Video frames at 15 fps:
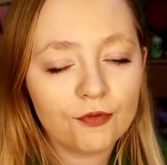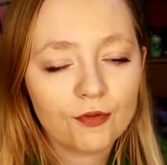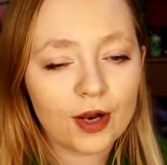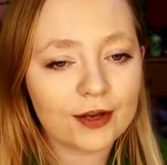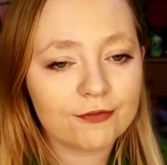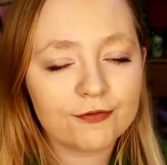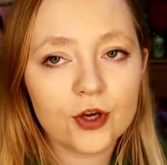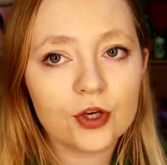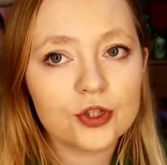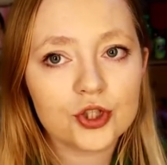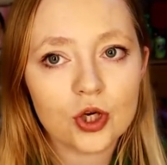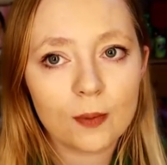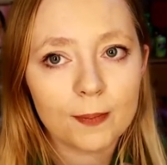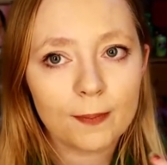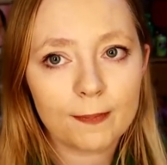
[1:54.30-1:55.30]
like food
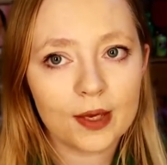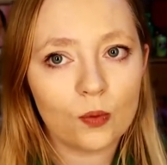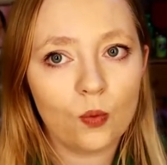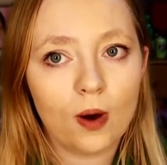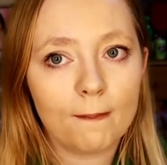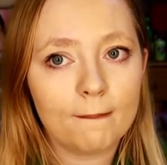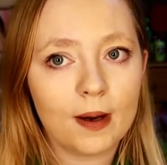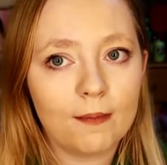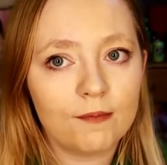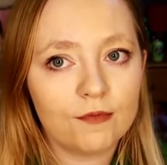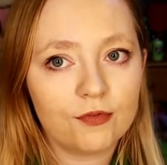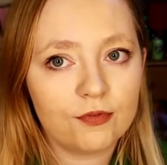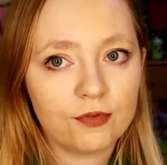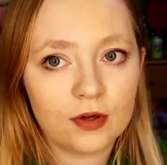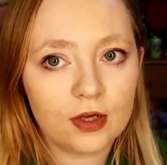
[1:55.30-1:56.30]
shop, big 1 month.
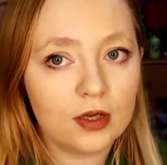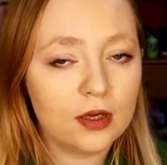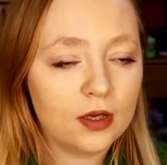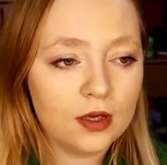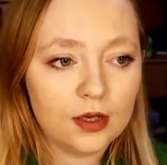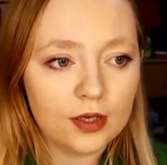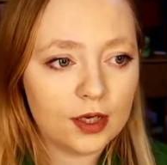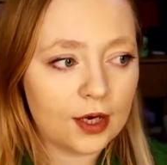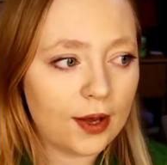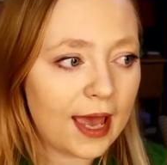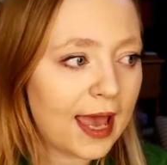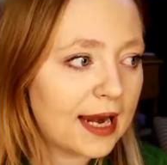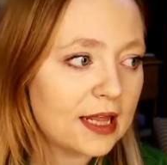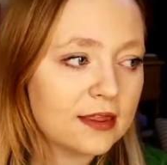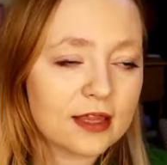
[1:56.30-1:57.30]
You know,
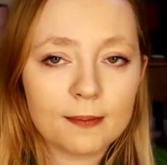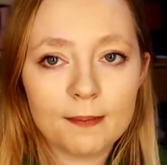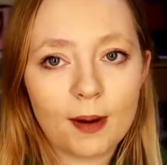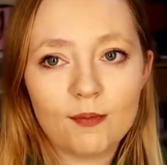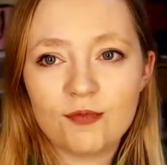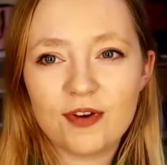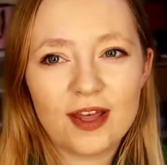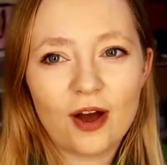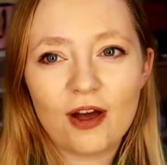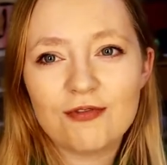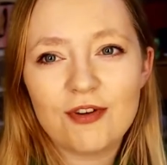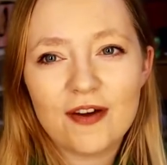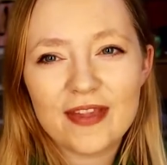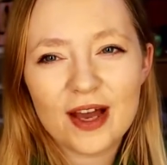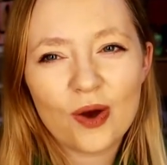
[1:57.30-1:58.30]
anything monthly, I
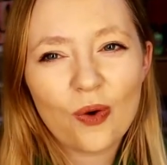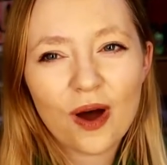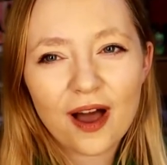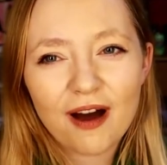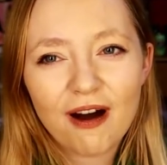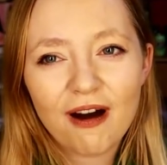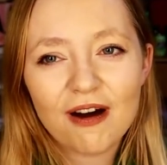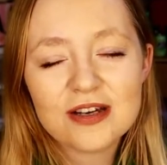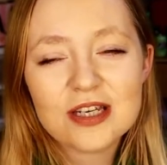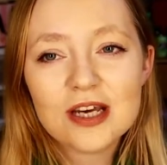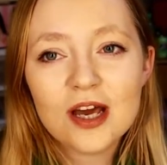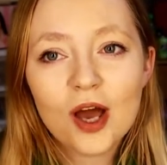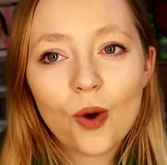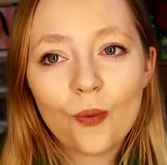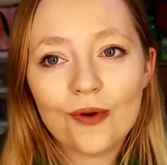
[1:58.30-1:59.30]
find that quite hard.
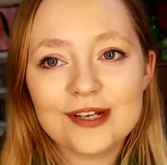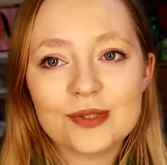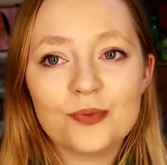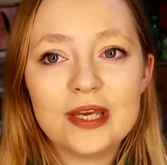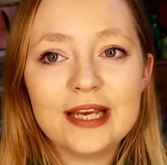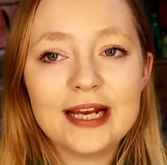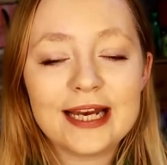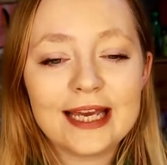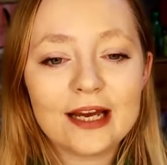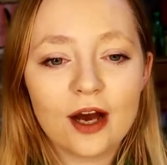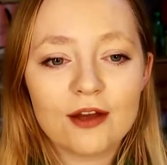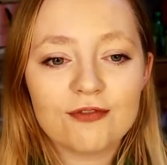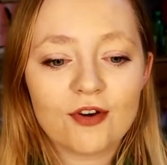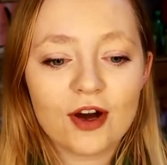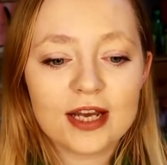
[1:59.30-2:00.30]
Whereas weekly,
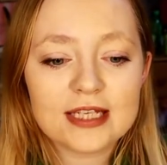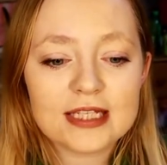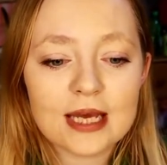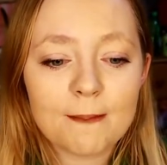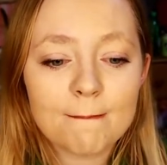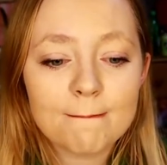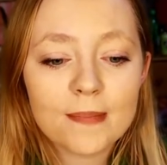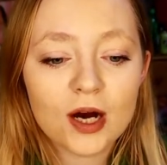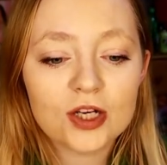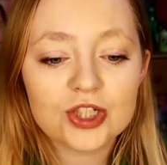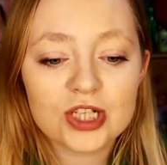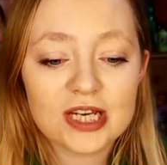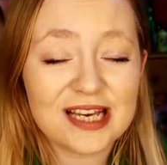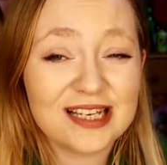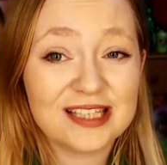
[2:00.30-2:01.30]
I find it much
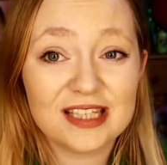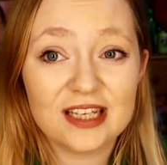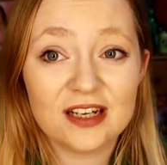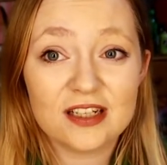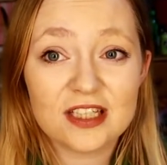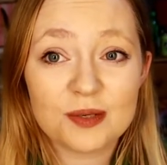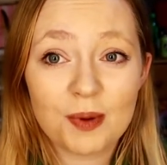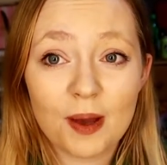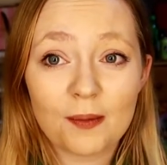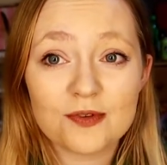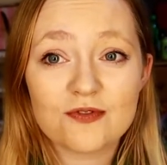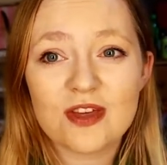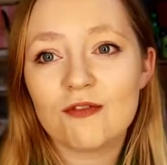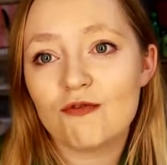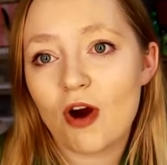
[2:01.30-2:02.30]
easier to be able
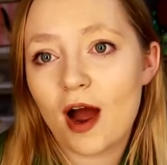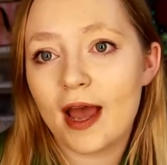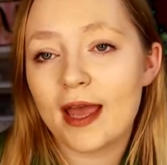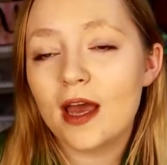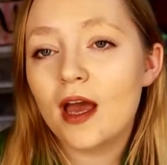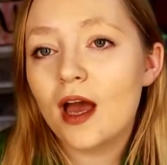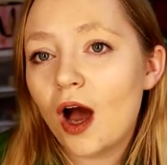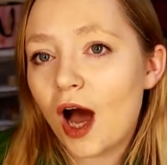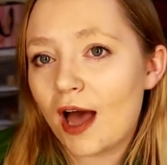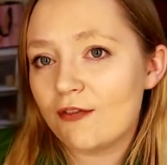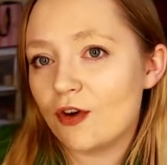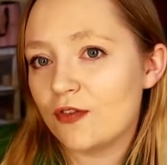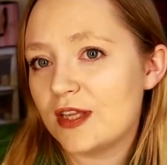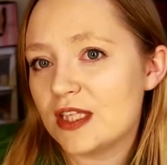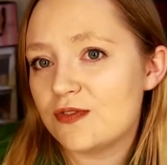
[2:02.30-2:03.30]
to think, right, I've
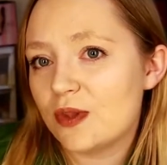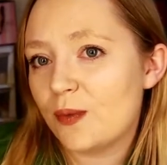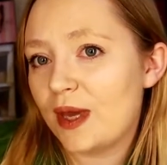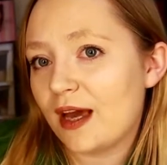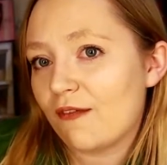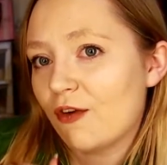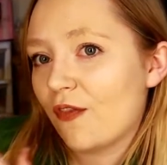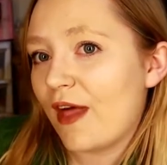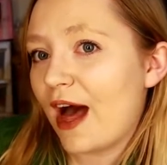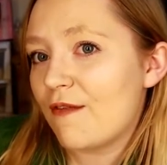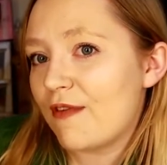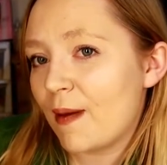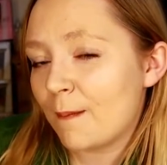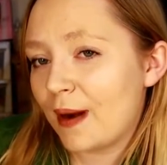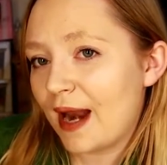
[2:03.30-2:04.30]
got this for the week, I've got that
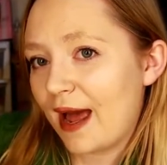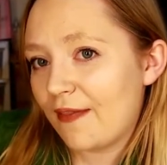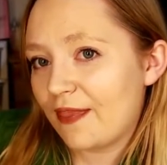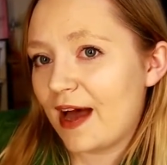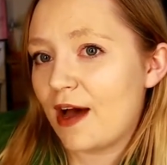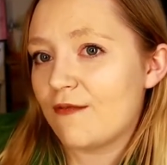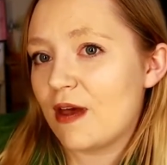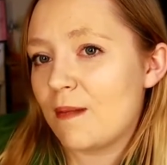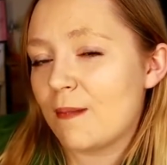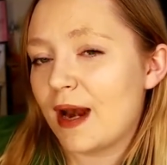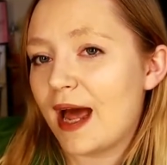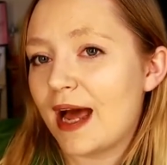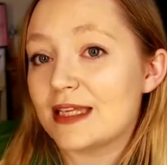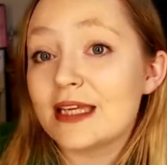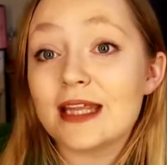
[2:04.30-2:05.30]
event planned,
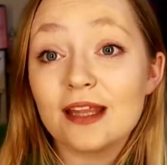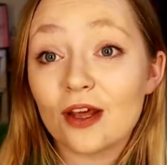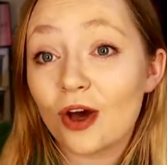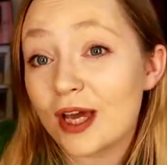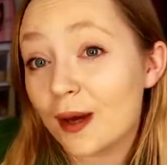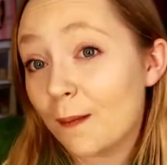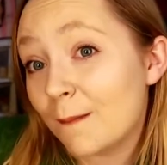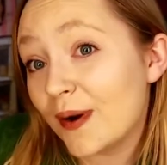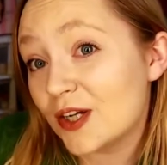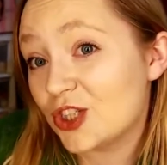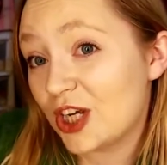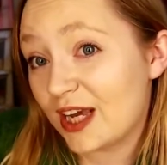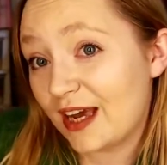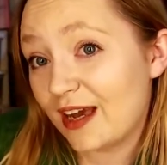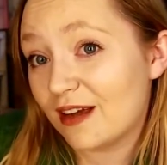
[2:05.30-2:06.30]
and then I can
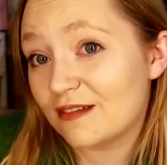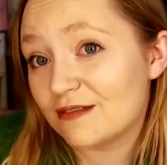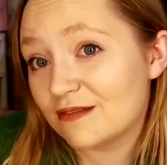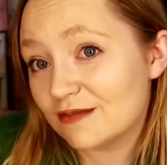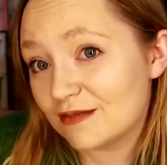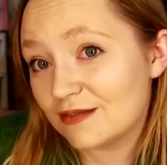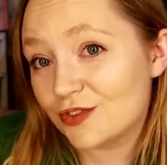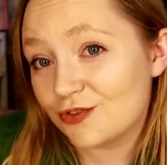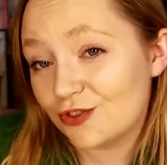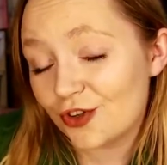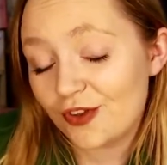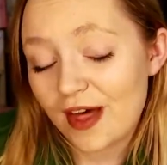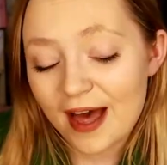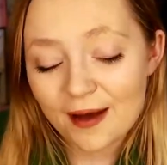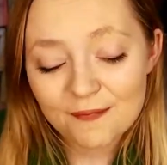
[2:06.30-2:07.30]
budget it through
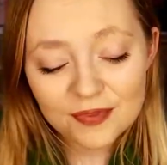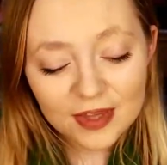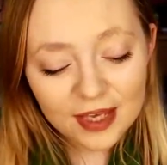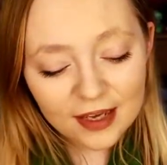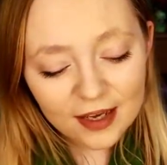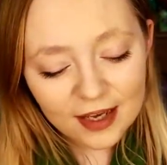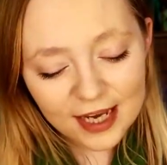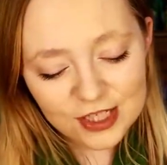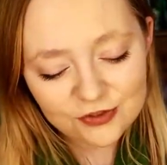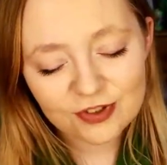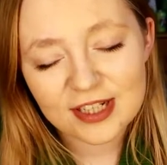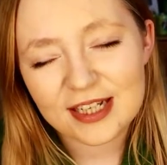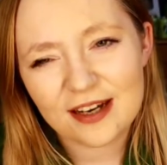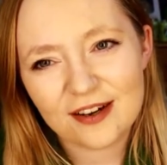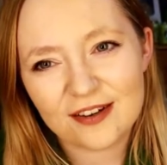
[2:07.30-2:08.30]
that. It's
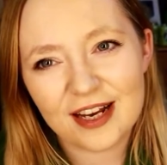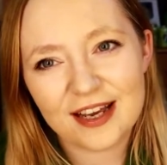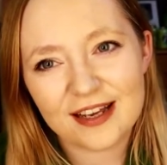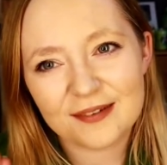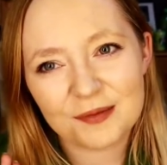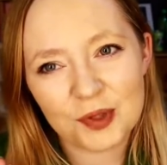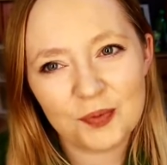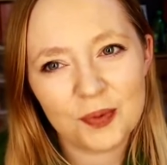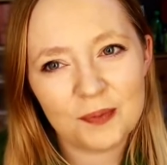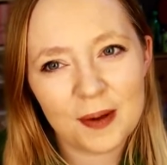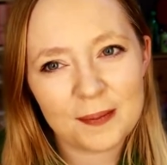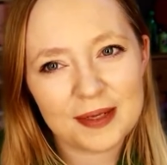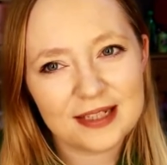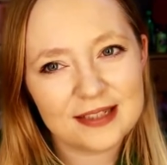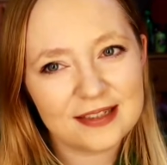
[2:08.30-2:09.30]
really hard, like, you might
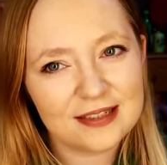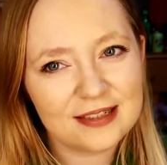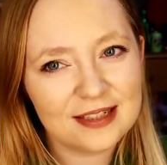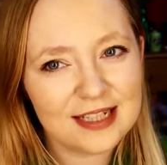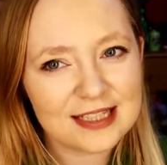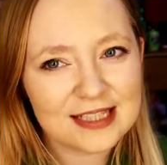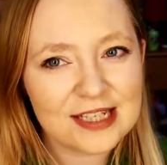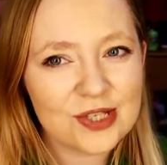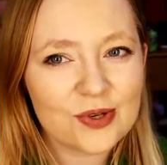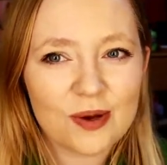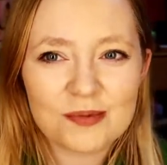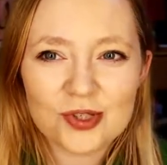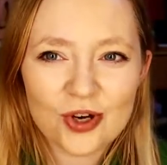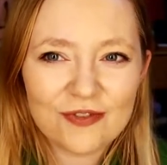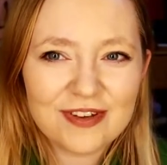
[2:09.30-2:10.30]
be listening to it,
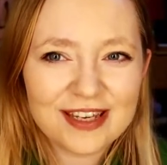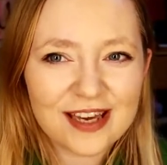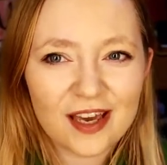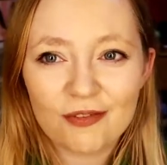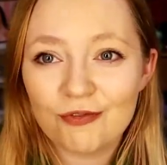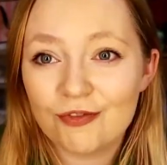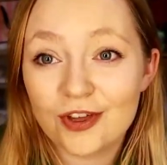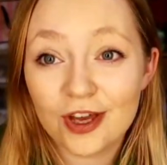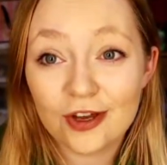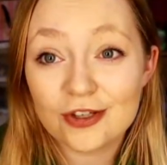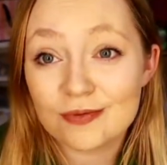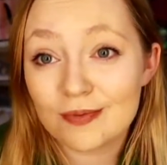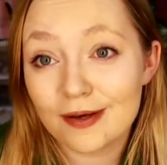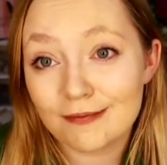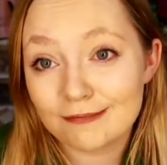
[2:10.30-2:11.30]
I'm sorry if you get
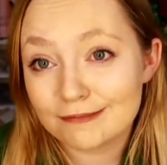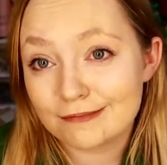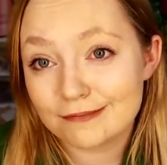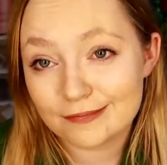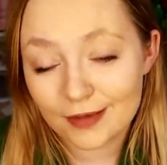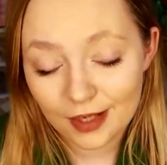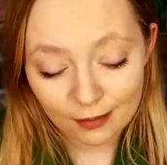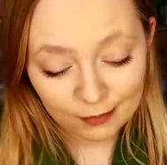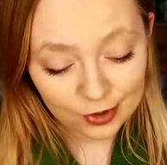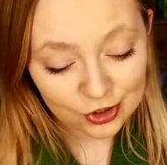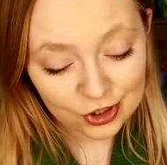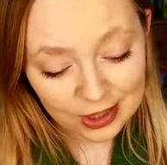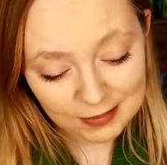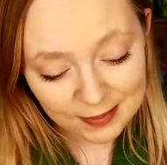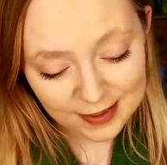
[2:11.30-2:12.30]
confused, but I'm going to
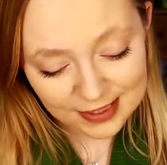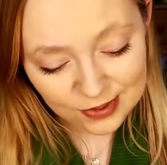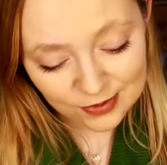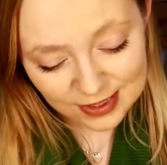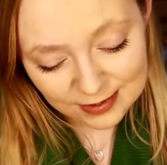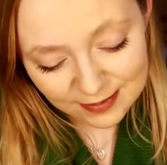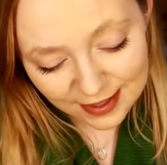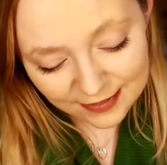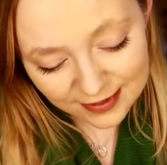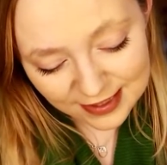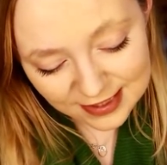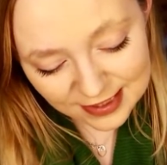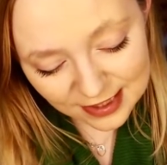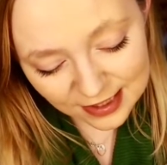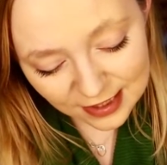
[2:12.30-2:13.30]
try my best to explain this.